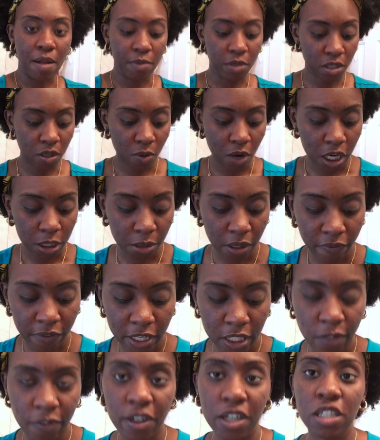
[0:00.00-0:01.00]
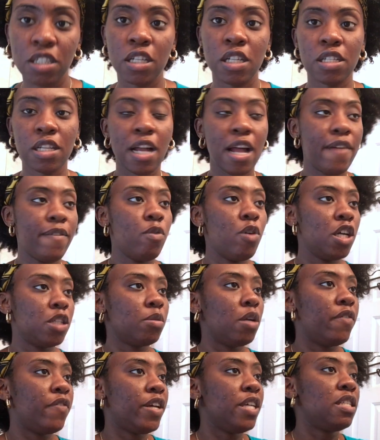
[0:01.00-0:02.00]
I'm just gonna wash my face first because I haven't
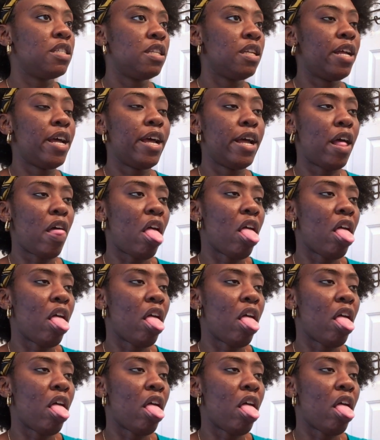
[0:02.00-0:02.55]
washed my face today.